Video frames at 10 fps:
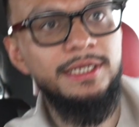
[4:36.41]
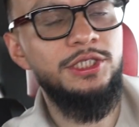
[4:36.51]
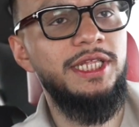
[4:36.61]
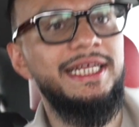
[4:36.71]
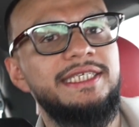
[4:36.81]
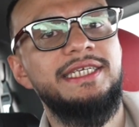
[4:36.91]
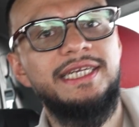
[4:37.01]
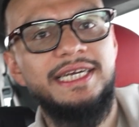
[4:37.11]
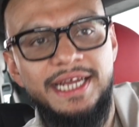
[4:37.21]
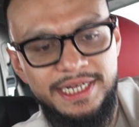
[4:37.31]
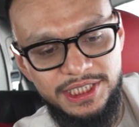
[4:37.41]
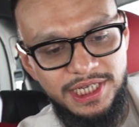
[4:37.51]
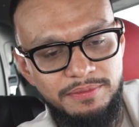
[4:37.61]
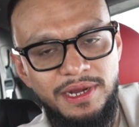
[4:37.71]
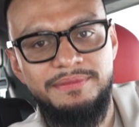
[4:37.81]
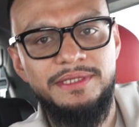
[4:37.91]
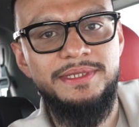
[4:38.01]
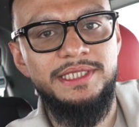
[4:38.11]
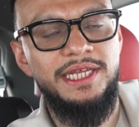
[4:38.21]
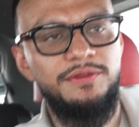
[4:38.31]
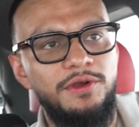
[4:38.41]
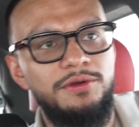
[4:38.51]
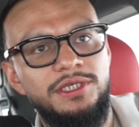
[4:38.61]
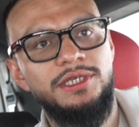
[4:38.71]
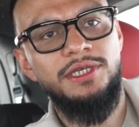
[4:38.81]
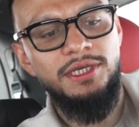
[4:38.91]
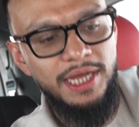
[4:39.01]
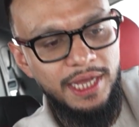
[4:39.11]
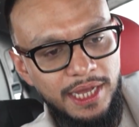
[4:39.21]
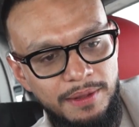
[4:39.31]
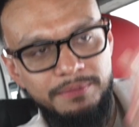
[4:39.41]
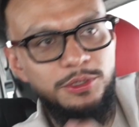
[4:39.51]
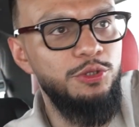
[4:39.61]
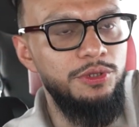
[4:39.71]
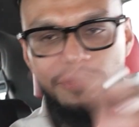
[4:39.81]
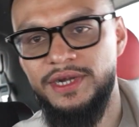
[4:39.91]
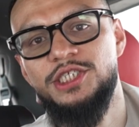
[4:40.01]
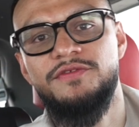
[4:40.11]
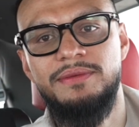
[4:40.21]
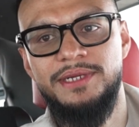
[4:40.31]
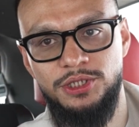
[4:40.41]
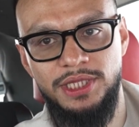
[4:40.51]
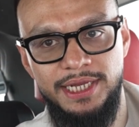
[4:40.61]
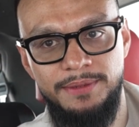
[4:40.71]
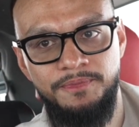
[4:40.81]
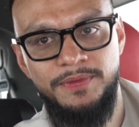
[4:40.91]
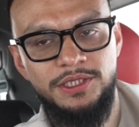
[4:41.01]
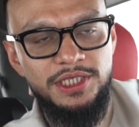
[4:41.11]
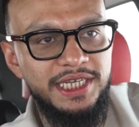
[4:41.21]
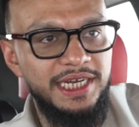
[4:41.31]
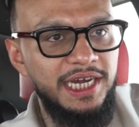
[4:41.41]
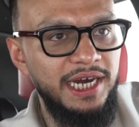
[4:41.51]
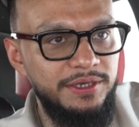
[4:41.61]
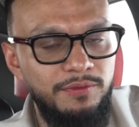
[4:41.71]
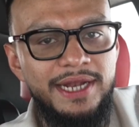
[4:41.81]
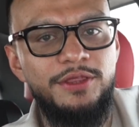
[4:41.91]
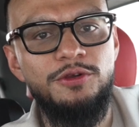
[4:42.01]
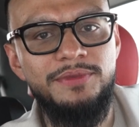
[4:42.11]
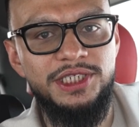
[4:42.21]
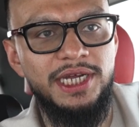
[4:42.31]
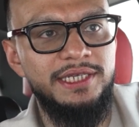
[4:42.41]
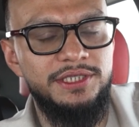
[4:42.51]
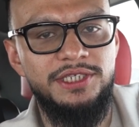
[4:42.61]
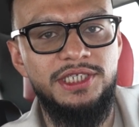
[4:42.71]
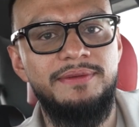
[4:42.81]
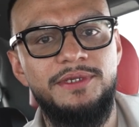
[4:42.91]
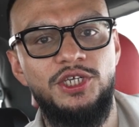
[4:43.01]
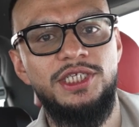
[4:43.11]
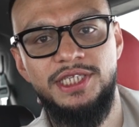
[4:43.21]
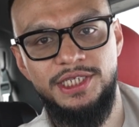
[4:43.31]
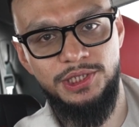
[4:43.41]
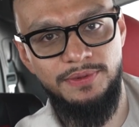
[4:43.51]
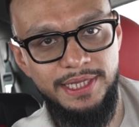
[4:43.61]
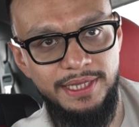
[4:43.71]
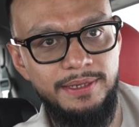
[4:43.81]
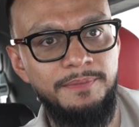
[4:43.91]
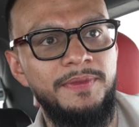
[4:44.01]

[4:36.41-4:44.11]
So that's going to connect Sheikh Mohammed bin Zayed Road to the rest of the metro line. So it's going to cut right through Majan. So there's going to be a train station right there.